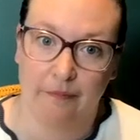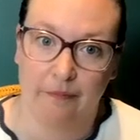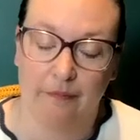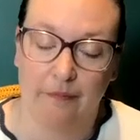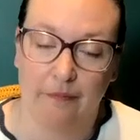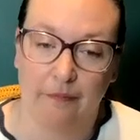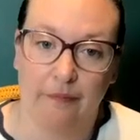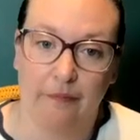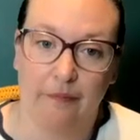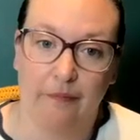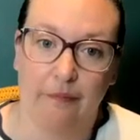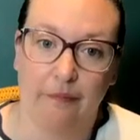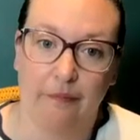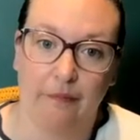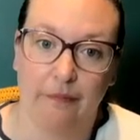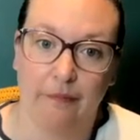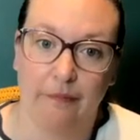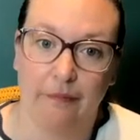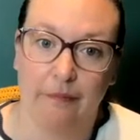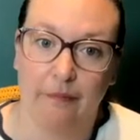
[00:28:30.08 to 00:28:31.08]

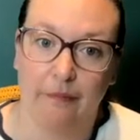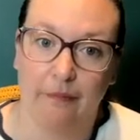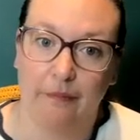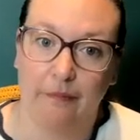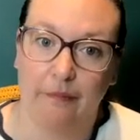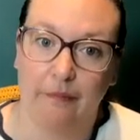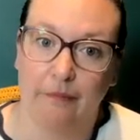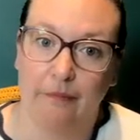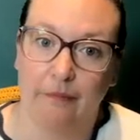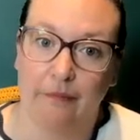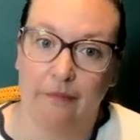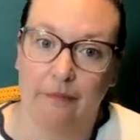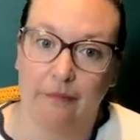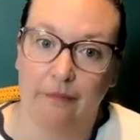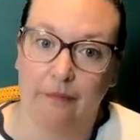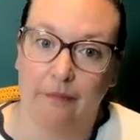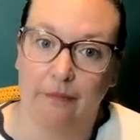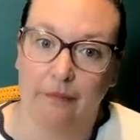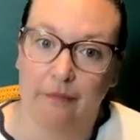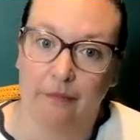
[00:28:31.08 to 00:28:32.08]

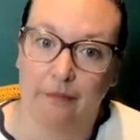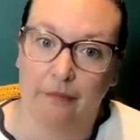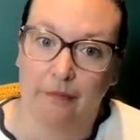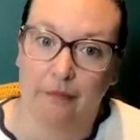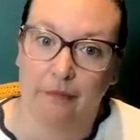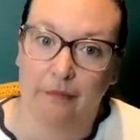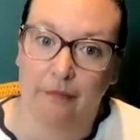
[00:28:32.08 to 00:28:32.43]
(silent)